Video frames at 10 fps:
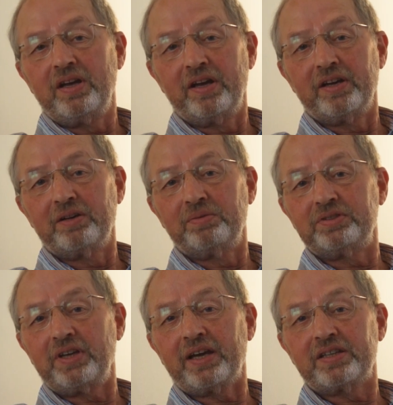and I
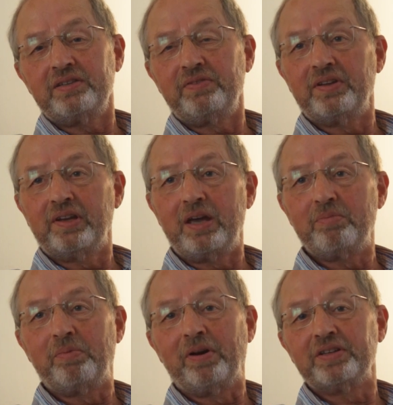was active in the
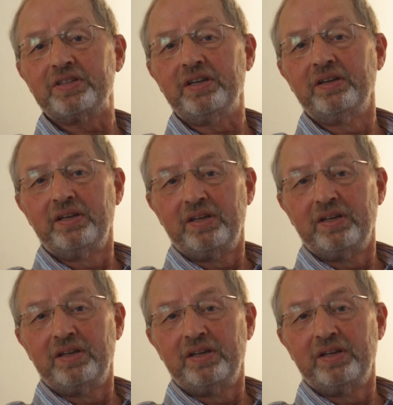Labour Party,